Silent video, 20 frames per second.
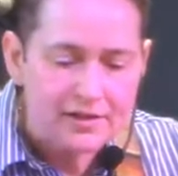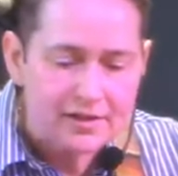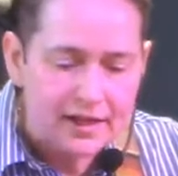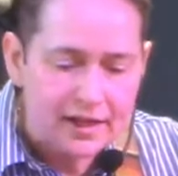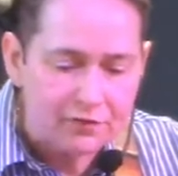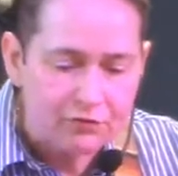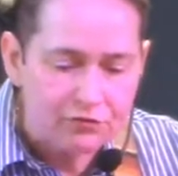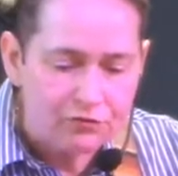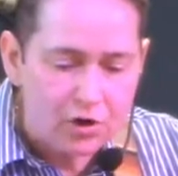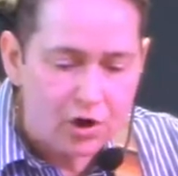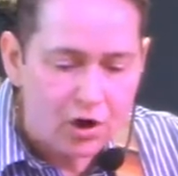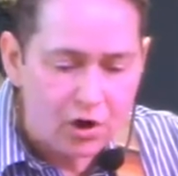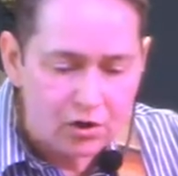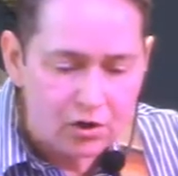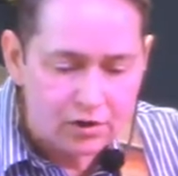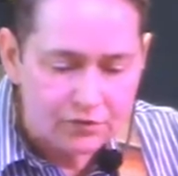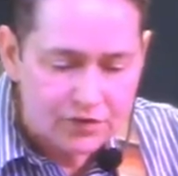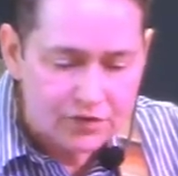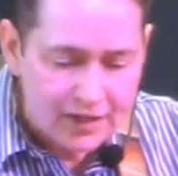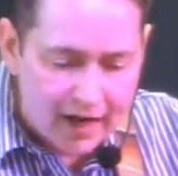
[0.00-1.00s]
and fall
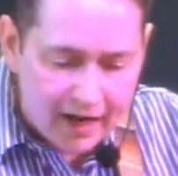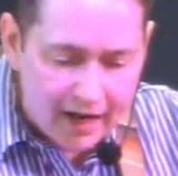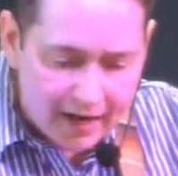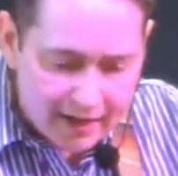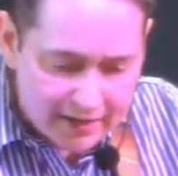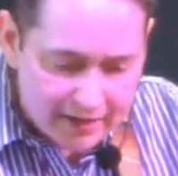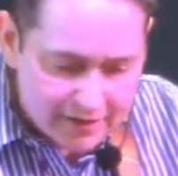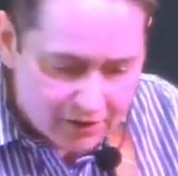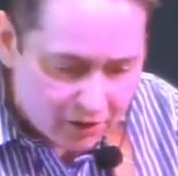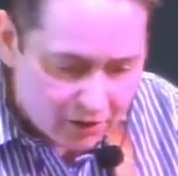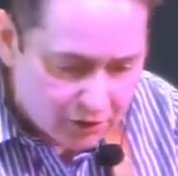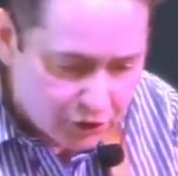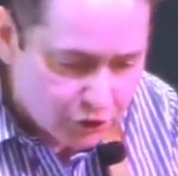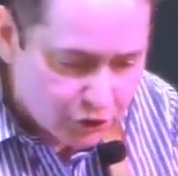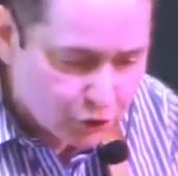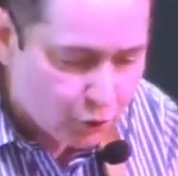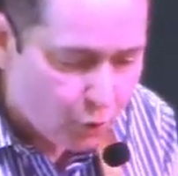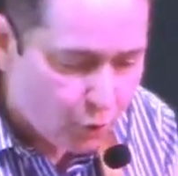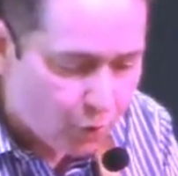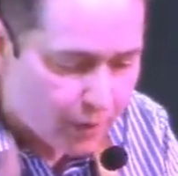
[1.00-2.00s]
of tides on a
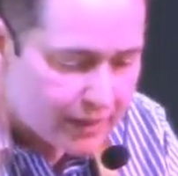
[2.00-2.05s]
shore.